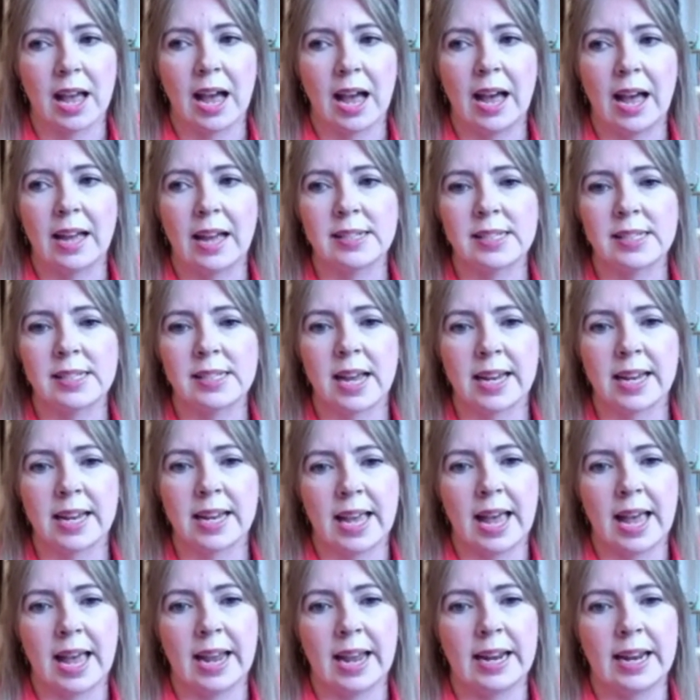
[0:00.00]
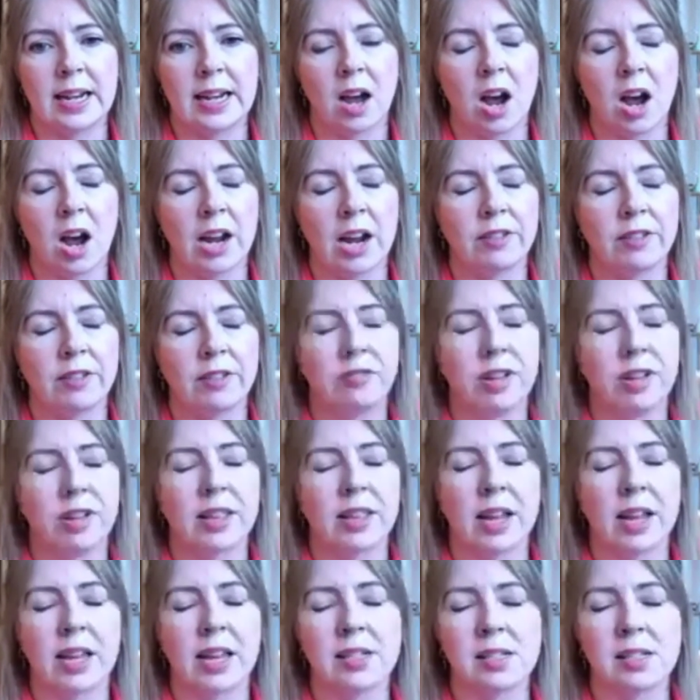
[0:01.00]
And again, I think
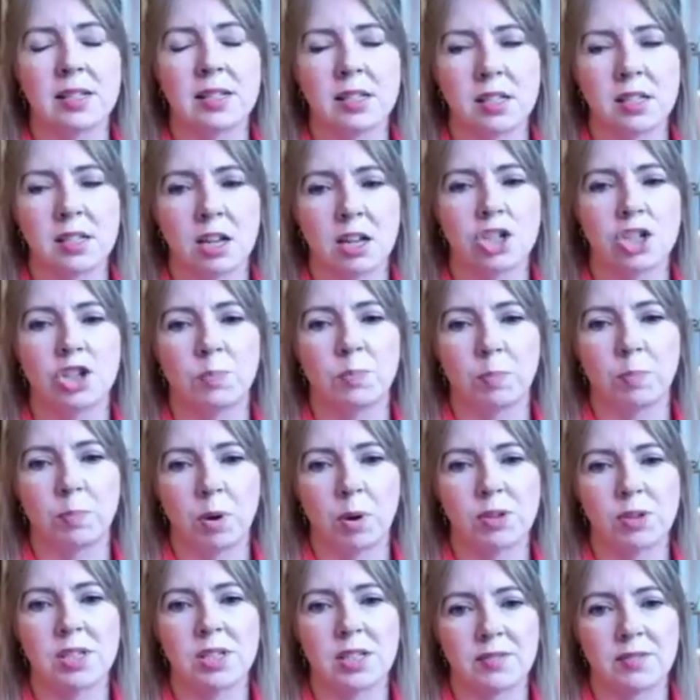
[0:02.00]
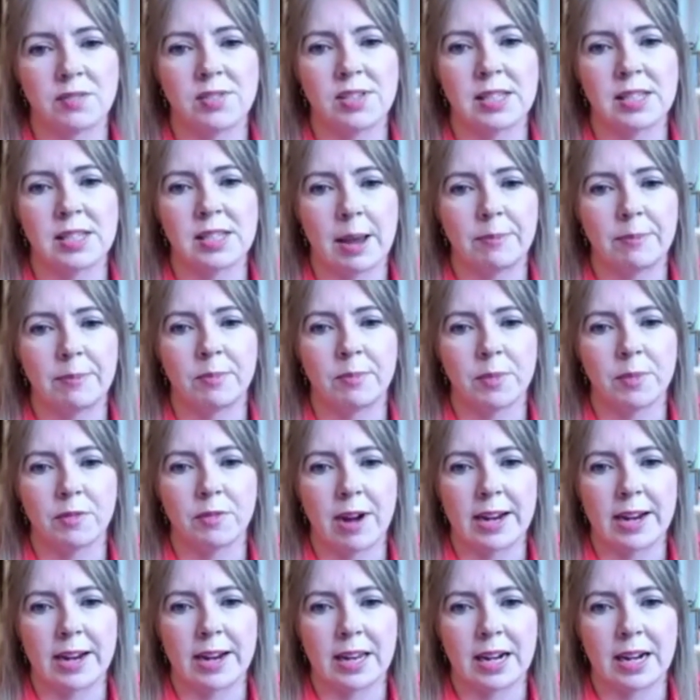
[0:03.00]
that is such a positive step from the
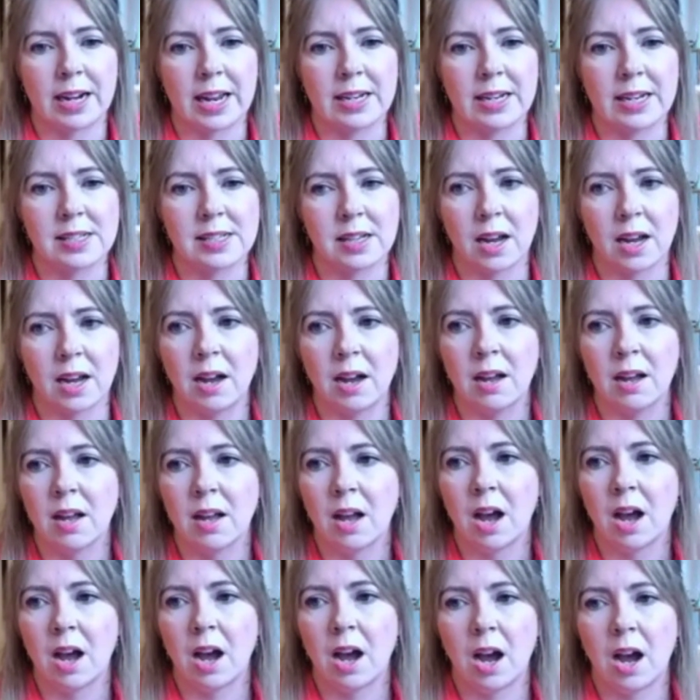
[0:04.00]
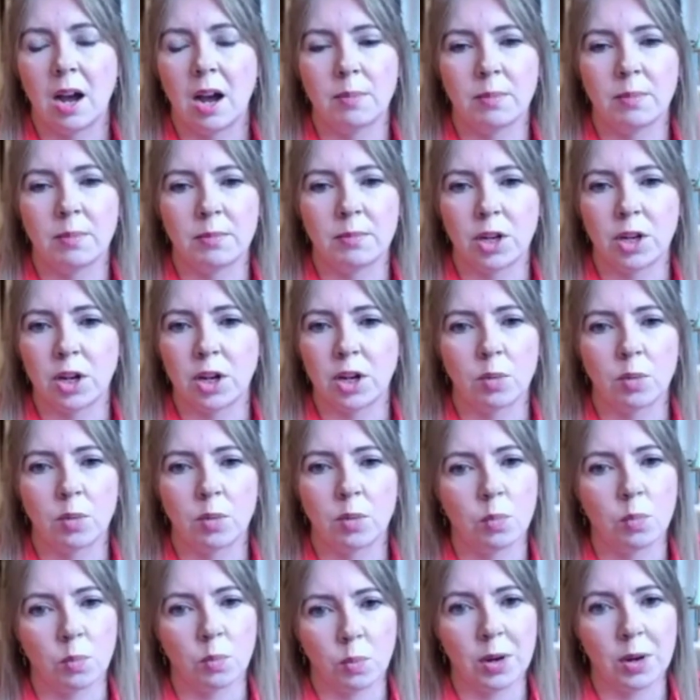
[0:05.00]
regulator.
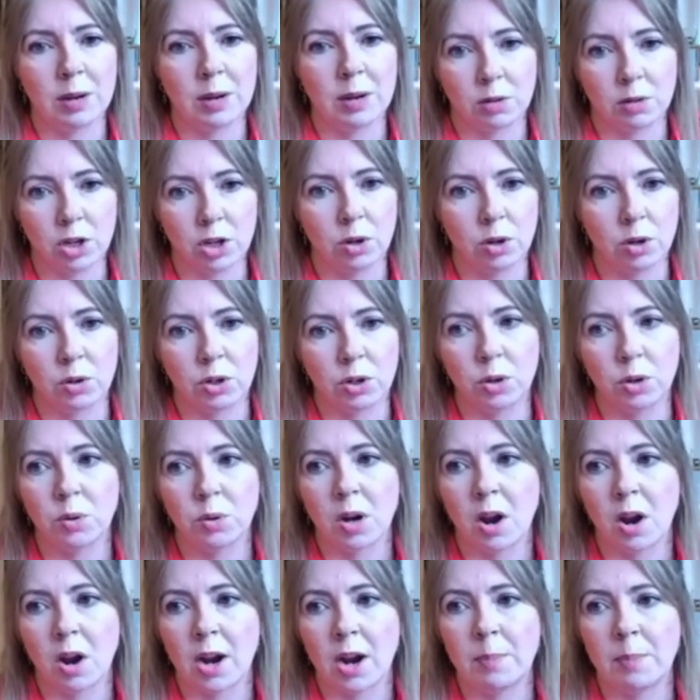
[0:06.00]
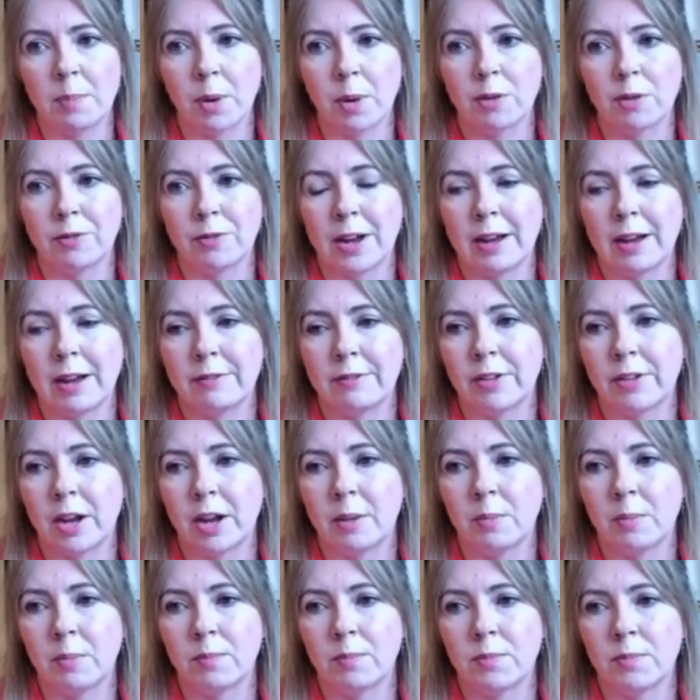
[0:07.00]
You and I both have,
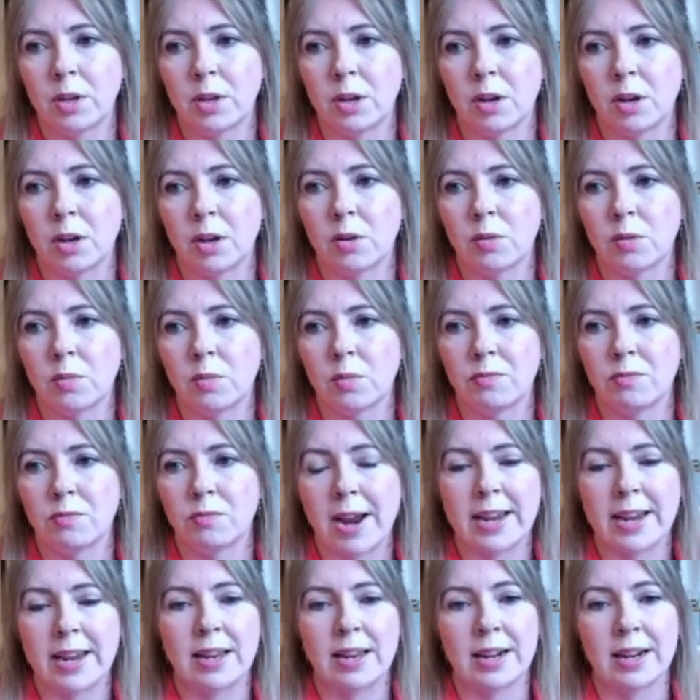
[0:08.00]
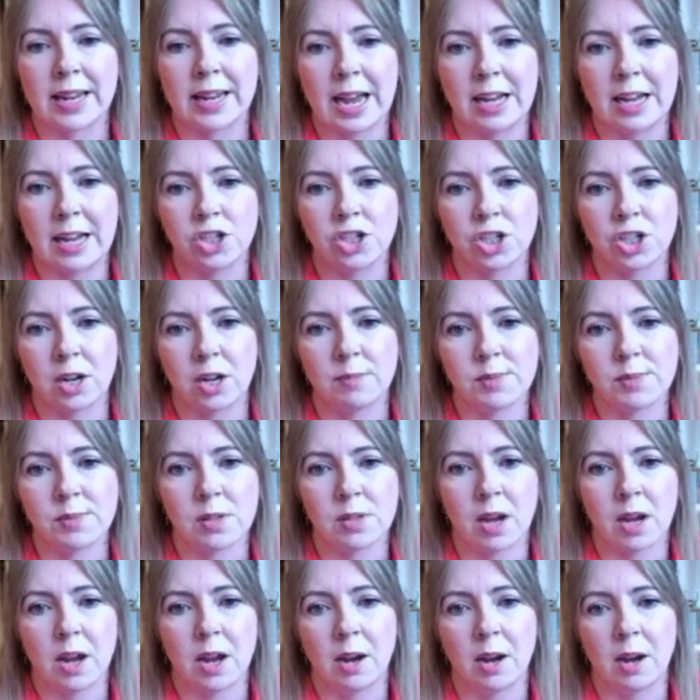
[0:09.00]
regular
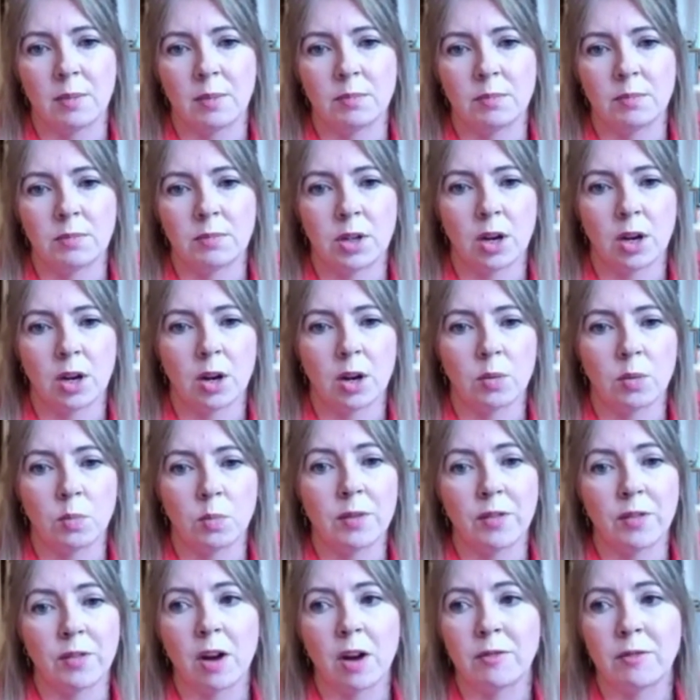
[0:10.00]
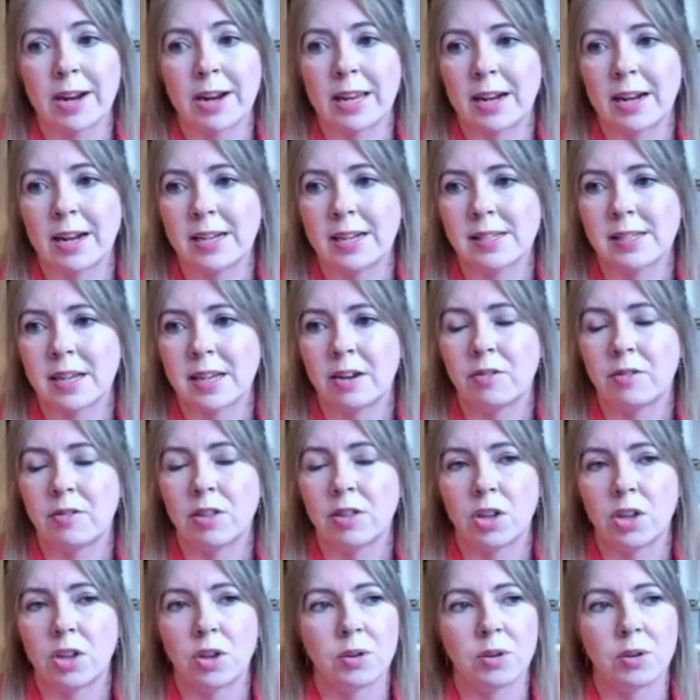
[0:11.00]
catch-ups, with our regulator here
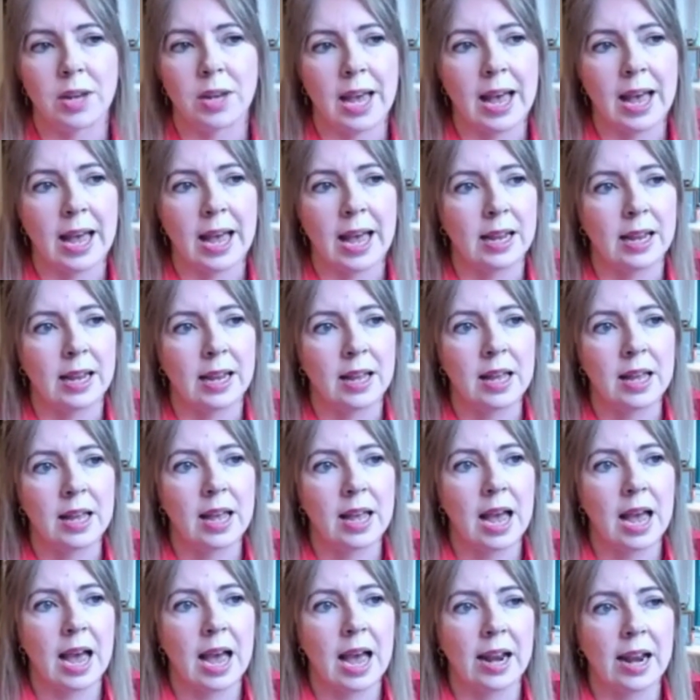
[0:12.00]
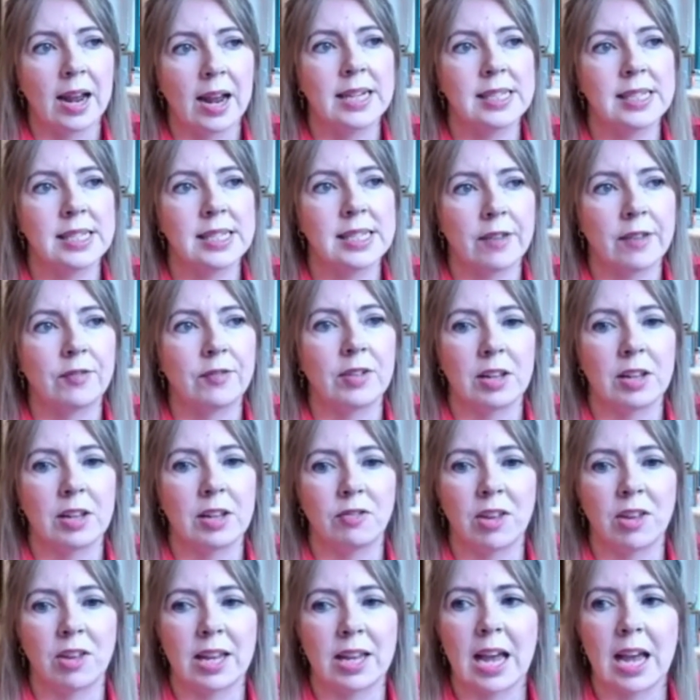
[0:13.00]
in the UK. And I
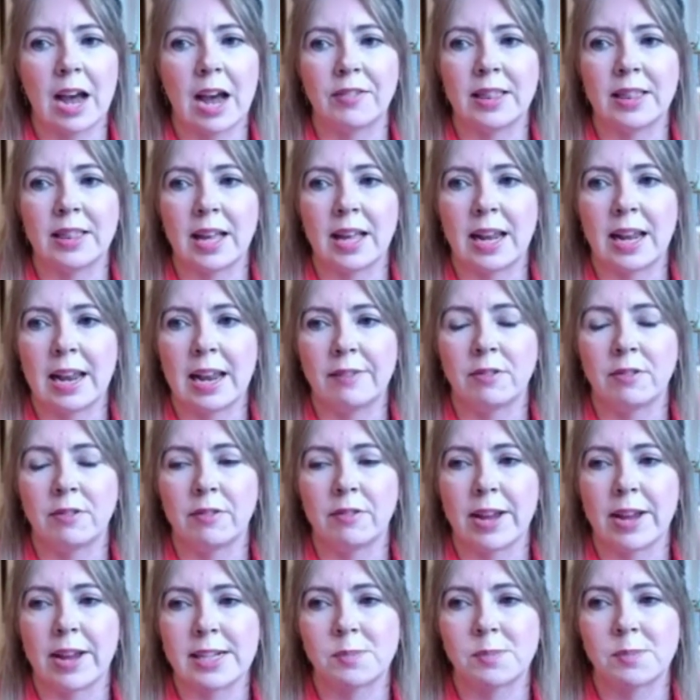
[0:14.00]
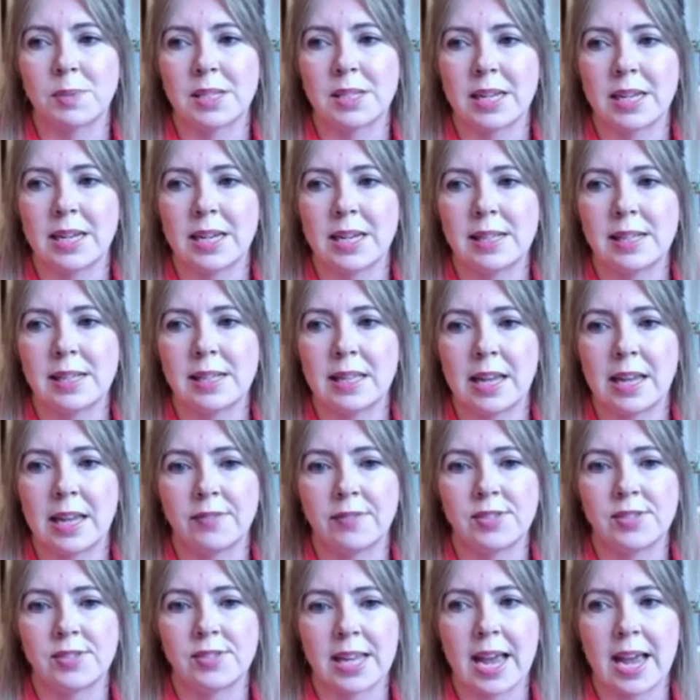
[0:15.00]
definitely think having that level of expertise in the
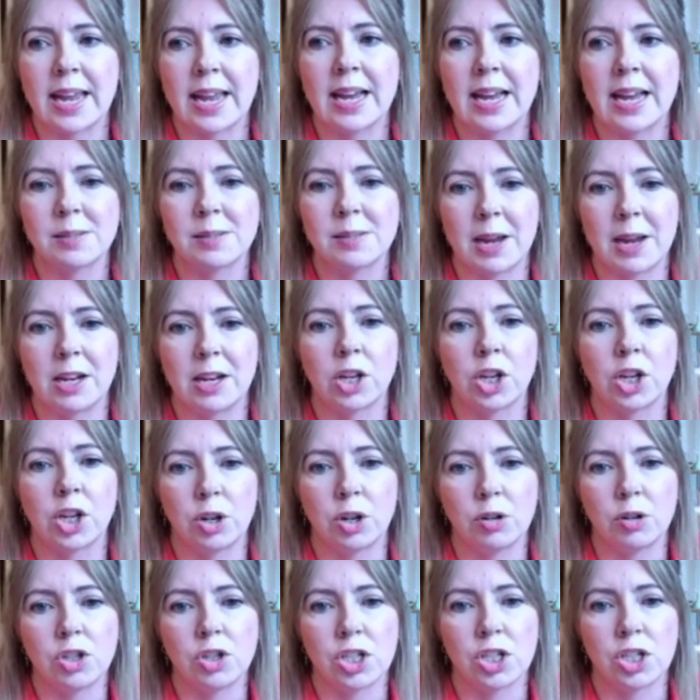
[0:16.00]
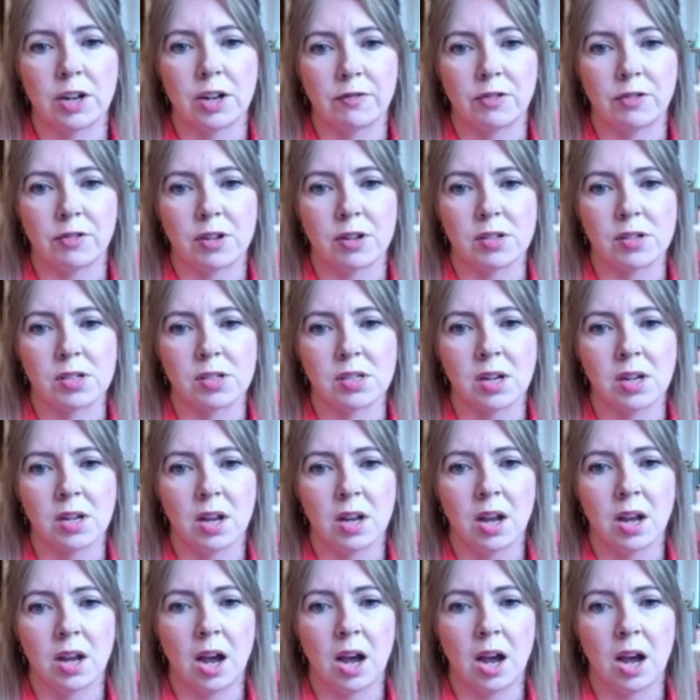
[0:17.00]
FCA has made a huge difference.